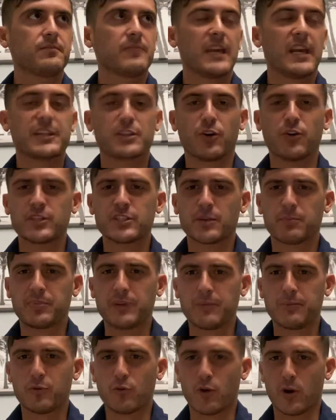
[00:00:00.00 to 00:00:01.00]
It's always the
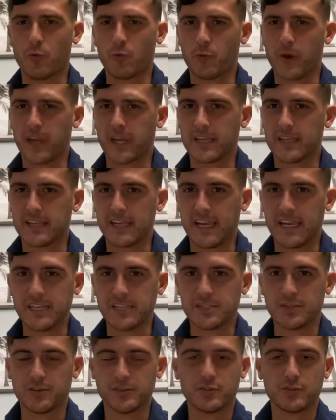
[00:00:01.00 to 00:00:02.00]
people who are wicked, they
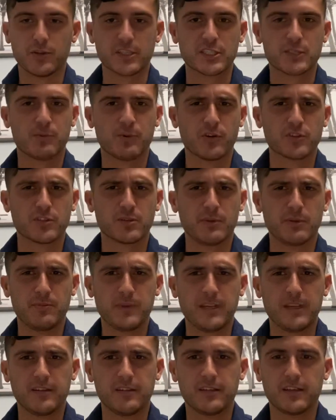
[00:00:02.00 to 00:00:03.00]
hate you, because you expose them
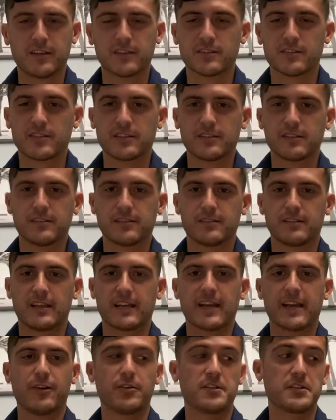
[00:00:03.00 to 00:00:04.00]
immediately. Because,
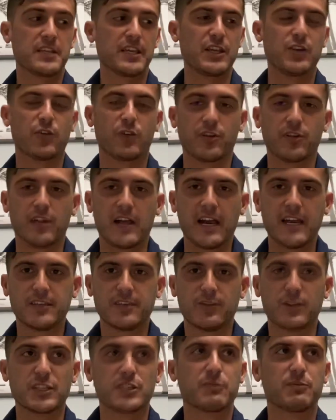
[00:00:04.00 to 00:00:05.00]
like I always say, you're a light.
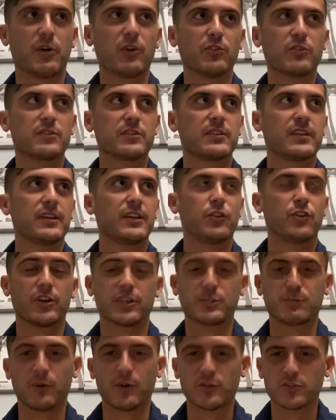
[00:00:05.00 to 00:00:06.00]
You expose
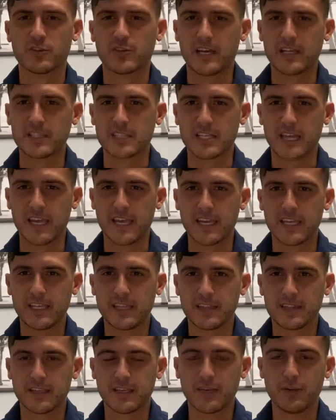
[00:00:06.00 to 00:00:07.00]
without saying
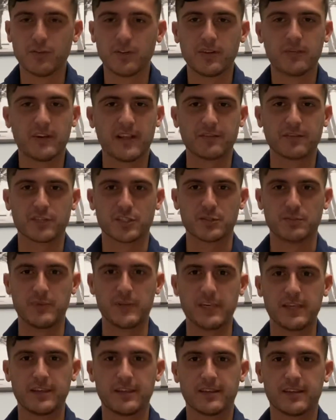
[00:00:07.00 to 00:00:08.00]
anything. You don't even have to
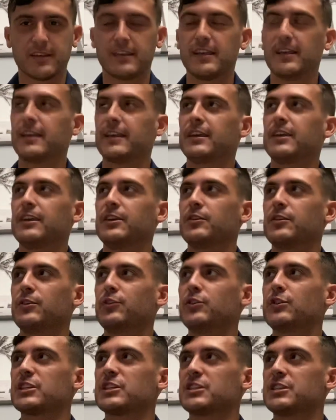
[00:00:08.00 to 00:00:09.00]
speak.
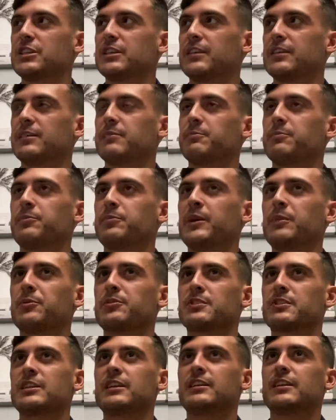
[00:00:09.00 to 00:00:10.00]
You just see, people
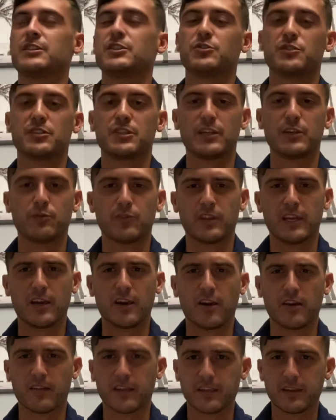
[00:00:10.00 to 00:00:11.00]
see that you see who they
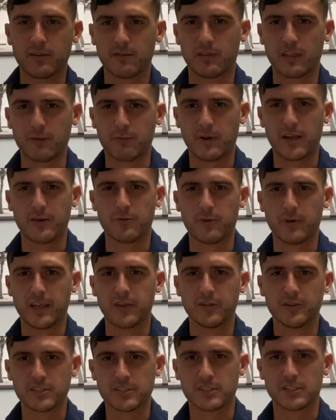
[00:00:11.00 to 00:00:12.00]
are, like right away.
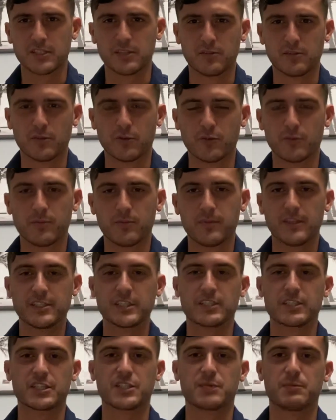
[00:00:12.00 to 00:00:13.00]
You can just see through them. That's
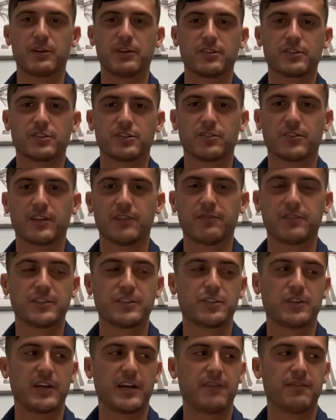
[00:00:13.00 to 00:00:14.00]
just a spiritual gift
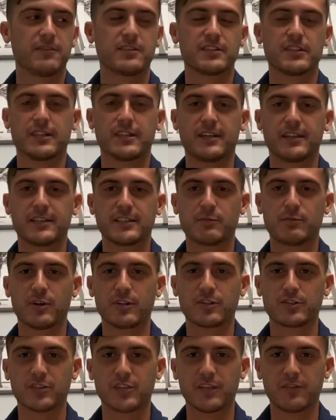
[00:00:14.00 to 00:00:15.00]
that you have. It's a
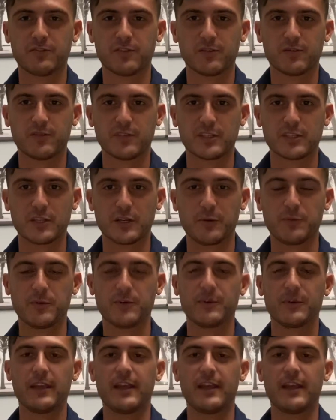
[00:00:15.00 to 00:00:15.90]
spiritual gift of discernment